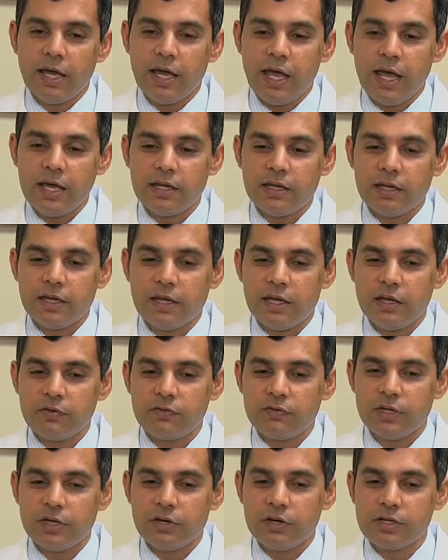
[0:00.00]
And
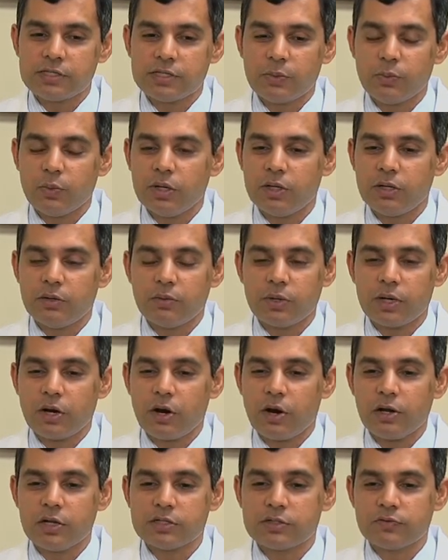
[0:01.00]
if there is someone,
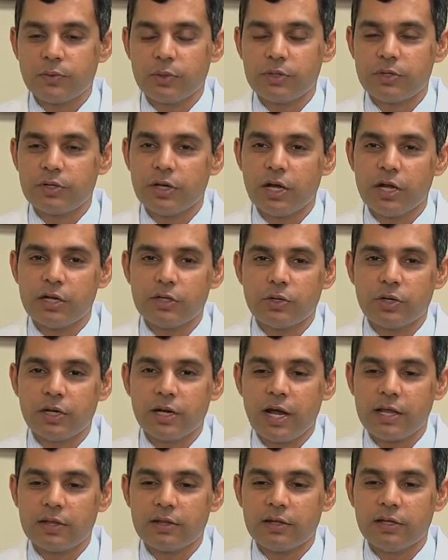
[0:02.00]
regardless of whether or not you're an
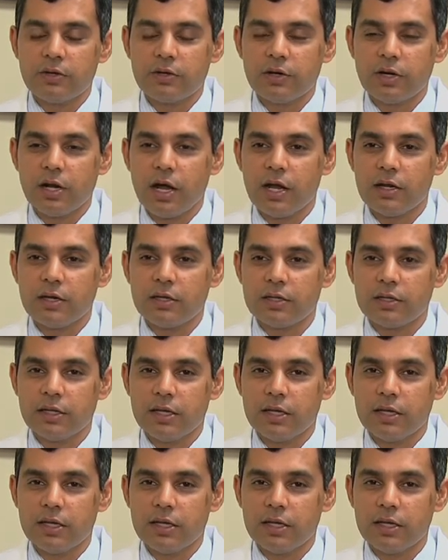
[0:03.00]
athlete or not,